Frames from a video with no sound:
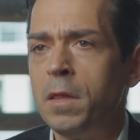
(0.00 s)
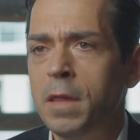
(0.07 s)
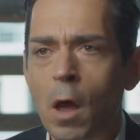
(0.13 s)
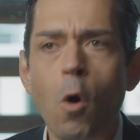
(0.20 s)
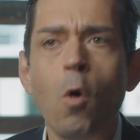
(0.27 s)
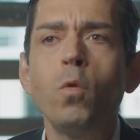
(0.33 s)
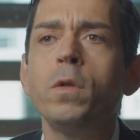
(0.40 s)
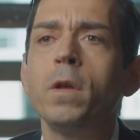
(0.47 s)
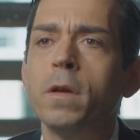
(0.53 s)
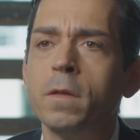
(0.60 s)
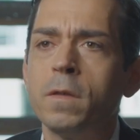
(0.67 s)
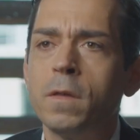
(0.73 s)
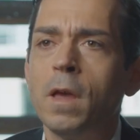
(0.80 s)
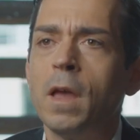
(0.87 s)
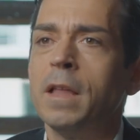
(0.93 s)
The
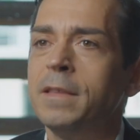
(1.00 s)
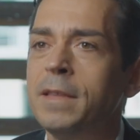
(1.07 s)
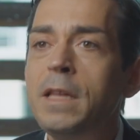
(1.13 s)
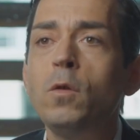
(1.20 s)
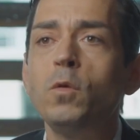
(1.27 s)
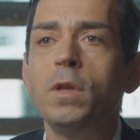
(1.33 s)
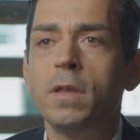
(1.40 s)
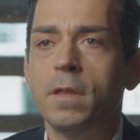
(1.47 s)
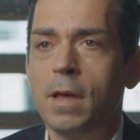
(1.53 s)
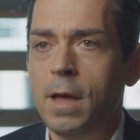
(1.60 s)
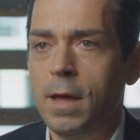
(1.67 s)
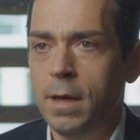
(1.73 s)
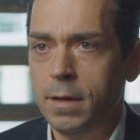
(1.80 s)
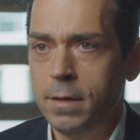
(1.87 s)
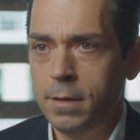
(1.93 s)
owners need to
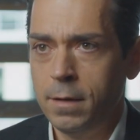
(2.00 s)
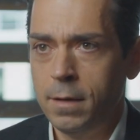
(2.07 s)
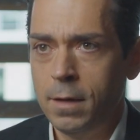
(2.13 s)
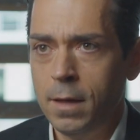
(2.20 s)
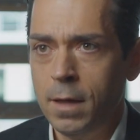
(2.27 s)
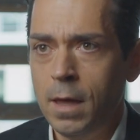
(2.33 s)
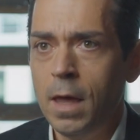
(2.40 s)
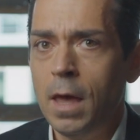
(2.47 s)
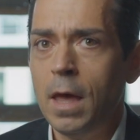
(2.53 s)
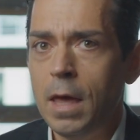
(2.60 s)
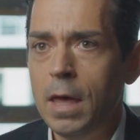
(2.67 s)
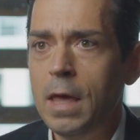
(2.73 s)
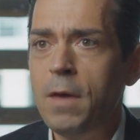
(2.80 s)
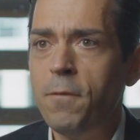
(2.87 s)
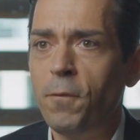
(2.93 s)
decide
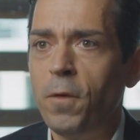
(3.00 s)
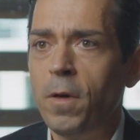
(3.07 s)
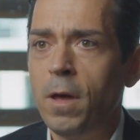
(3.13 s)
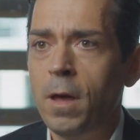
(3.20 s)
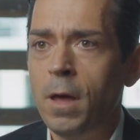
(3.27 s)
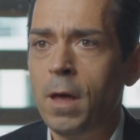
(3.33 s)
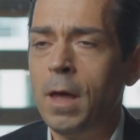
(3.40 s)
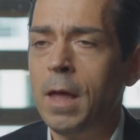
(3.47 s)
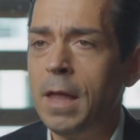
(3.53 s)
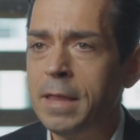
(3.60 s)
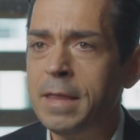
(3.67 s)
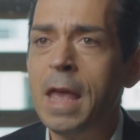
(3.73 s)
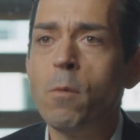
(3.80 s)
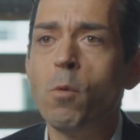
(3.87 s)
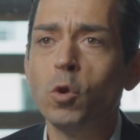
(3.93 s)
if
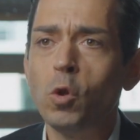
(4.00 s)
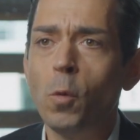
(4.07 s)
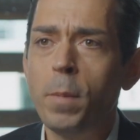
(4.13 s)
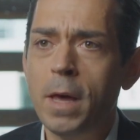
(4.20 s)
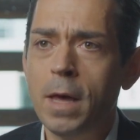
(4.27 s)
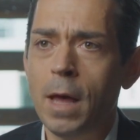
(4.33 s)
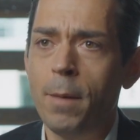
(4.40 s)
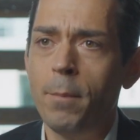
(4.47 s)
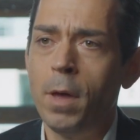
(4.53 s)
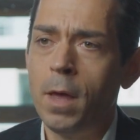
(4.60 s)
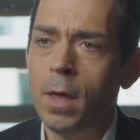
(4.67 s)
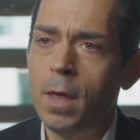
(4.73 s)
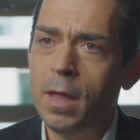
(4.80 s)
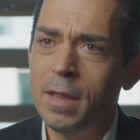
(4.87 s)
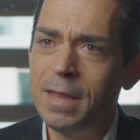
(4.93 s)
they want to become
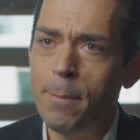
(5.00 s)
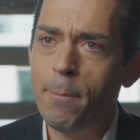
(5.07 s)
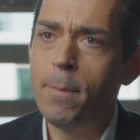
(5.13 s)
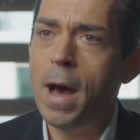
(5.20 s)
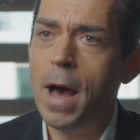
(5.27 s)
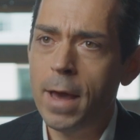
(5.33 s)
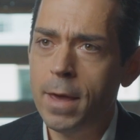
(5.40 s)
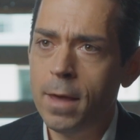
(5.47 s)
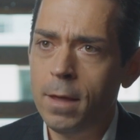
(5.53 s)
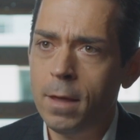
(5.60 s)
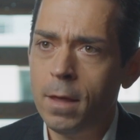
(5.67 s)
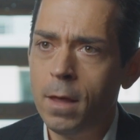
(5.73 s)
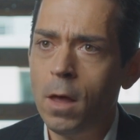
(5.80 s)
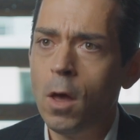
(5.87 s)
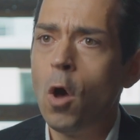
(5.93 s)
the buyer
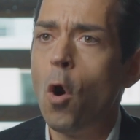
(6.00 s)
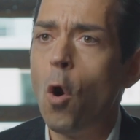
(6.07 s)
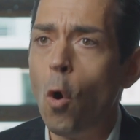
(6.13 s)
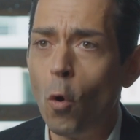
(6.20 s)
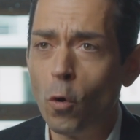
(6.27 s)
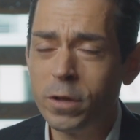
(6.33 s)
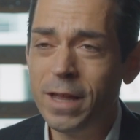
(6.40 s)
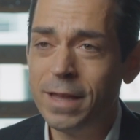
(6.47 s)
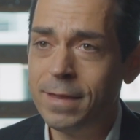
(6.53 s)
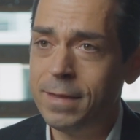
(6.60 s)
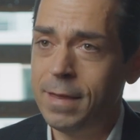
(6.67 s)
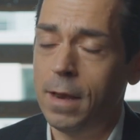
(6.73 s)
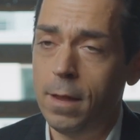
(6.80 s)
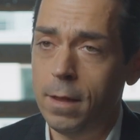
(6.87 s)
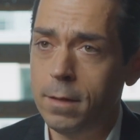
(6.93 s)
or the
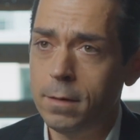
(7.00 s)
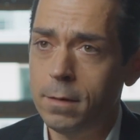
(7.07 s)
seller.